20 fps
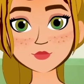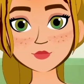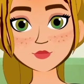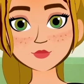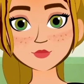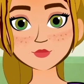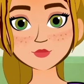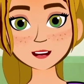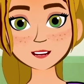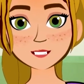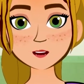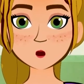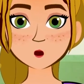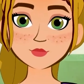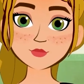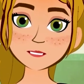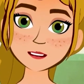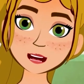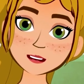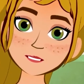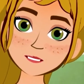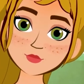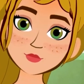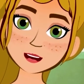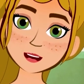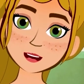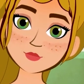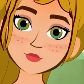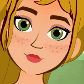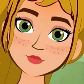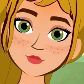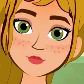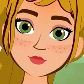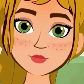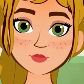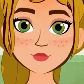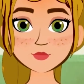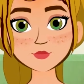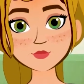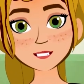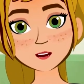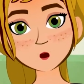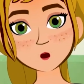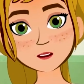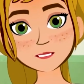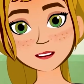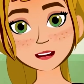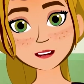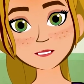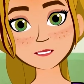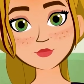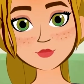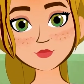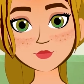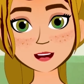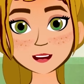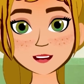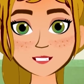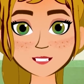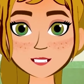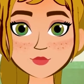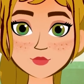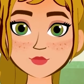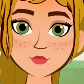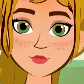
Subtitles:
I asked curiously. But he got nervous again,